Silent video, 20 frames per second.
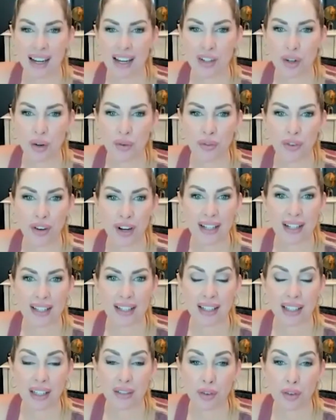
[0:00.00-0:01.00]
and don't forget
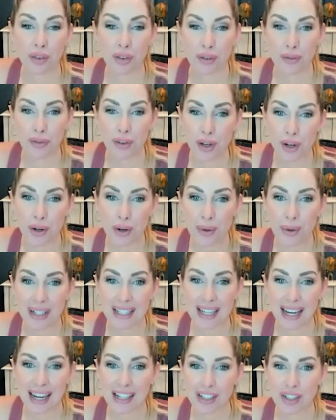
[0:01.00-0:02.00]
to leave a review. It
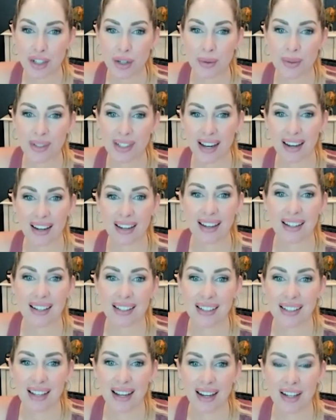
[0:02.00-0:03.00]
takes 2
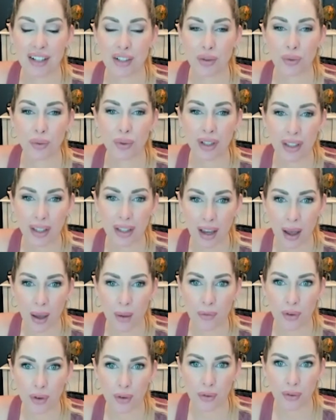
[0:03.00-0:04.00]
seconds and it's really
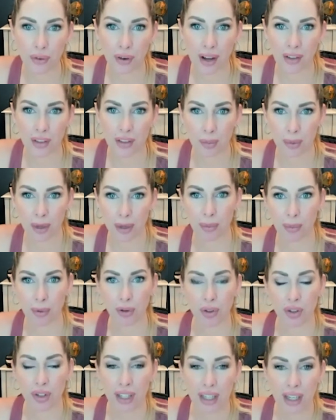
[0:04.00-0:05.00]
helpful for other people
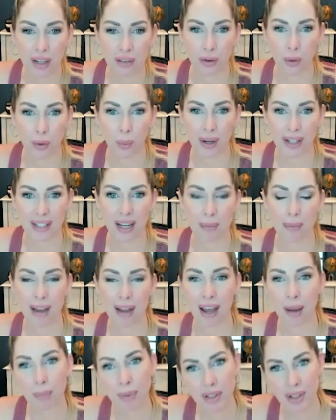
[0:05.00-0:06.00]
looking for what type of
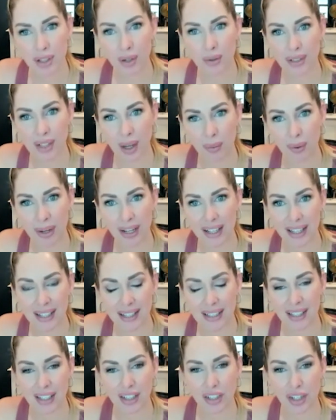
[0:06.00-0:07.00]
episodes they want to
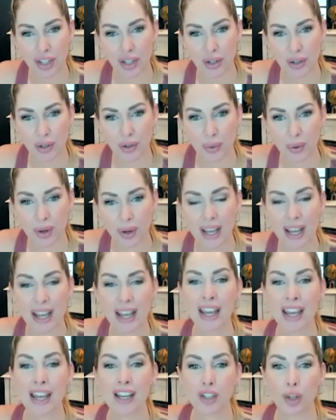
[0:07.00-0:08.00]
listen to.
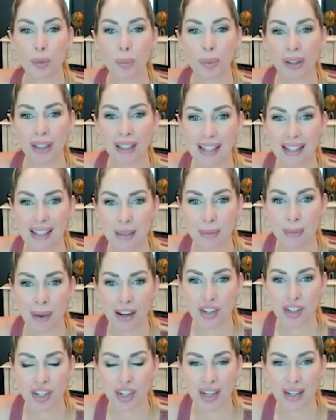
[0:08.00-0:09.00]
So please
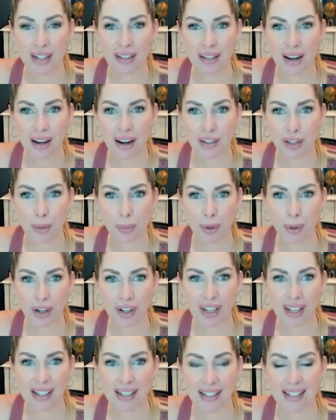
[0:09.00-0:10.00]
mention Dr.
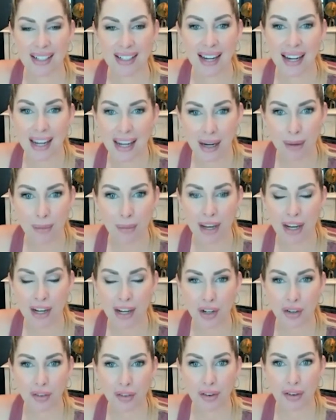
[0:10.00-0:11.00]
Beurkens' name in
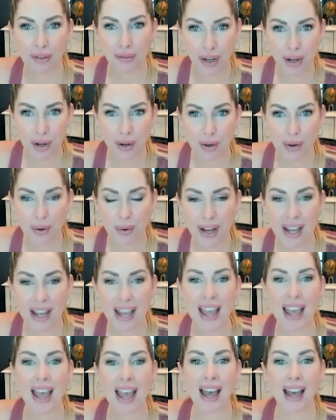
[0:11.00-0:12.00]
your review.
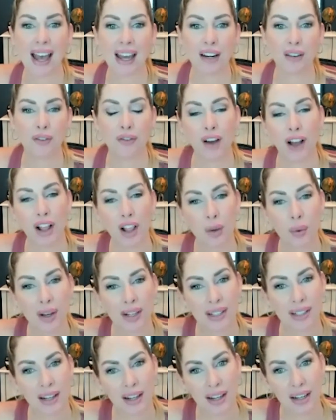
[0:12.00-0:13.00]
And follow
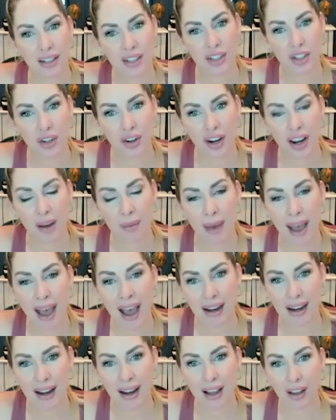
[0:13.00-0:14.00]
us on Instagram
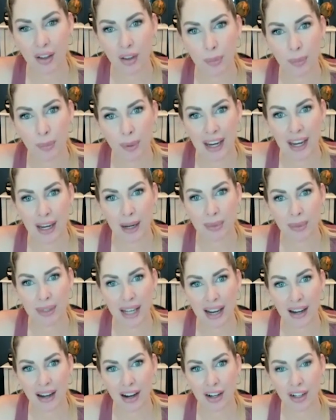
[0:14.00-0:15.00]
at Health Babes
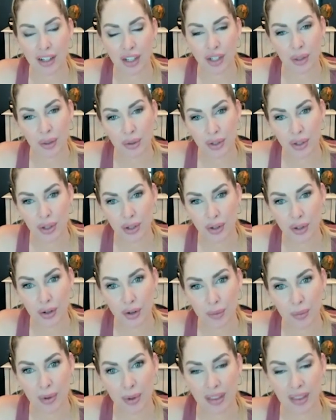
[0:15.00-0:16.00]
and on
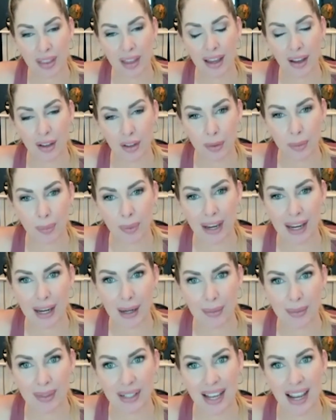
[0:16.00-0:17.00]
YouTube, The Health
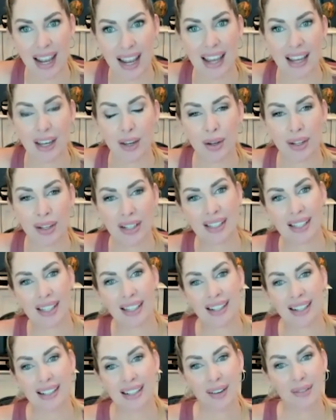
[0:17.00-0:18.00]
Babes. You can see
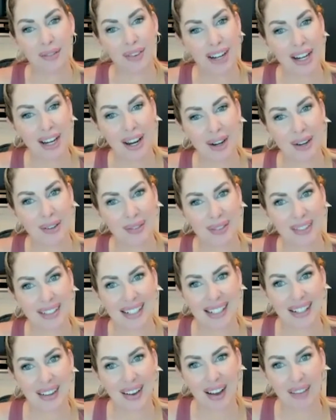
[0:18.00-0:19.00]
this on video.
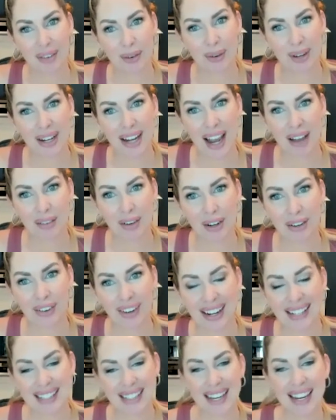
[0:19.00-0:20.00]
So everyone have a
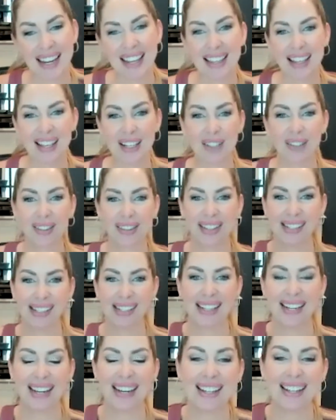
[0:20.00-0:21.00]
great day, and thanks for
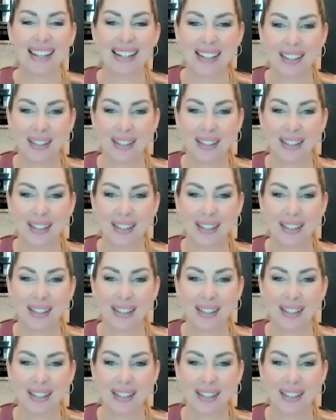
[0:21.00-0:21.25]
listening.